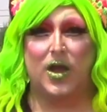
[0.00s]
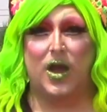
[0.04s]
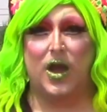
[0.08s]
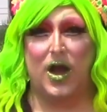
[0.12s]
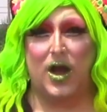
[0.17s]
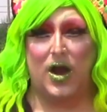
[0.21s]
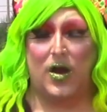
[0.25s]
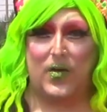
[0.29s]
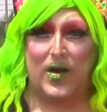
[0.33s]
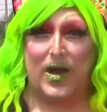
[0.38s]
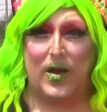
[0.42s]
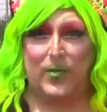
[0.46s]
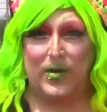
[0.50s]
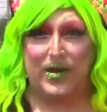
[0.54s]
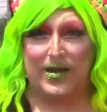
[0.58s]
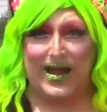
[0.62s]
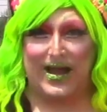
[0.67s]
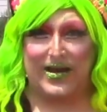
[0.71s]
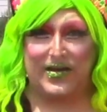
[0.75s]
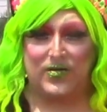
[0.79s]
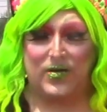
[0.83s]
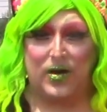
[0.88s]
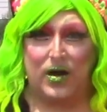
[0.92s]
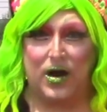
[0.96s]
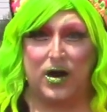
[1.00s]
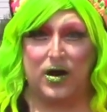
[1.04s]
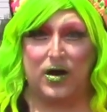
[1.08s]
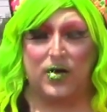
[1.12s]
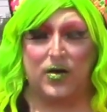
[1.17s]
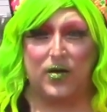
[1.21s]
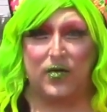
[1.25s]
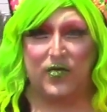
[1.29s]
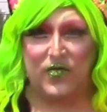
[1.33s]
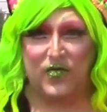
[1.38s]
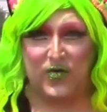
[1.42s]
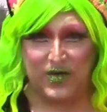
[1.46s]
Alright, we got to our
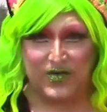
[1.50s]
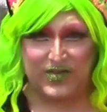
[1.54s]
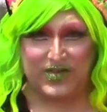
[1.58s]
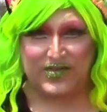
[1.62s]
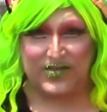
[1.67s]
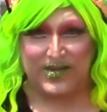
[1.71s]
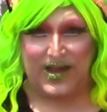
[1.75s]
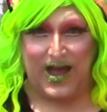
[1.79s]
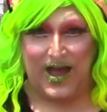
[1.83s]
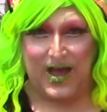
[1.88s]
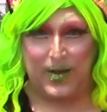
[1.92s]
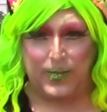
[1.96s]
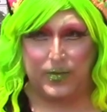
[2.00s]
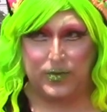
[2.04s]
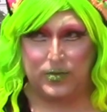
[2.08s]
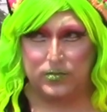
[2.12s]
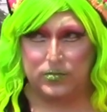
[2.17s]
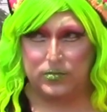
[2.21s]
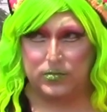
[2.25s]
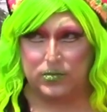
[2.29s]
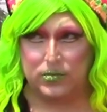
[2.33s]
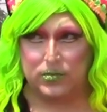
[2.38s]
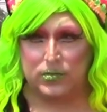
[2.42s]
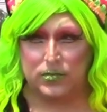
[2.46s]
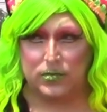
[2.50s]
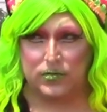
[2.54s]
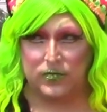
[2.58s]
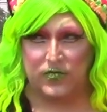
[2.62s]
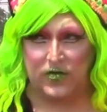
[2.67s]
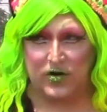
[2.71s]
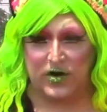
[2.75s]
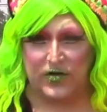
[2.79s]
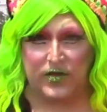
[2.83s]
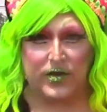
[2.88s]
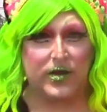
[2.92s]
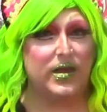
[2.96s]
fourth stop
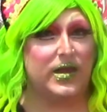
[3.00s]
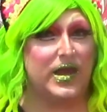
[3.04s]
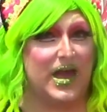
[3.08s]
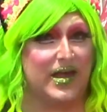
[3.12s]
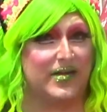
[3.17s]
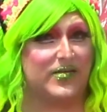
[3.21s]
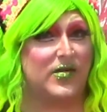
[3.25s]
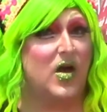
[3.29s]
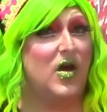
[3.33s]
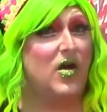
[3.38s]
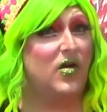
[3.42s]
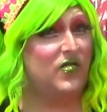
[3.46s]
Fourth. Yes.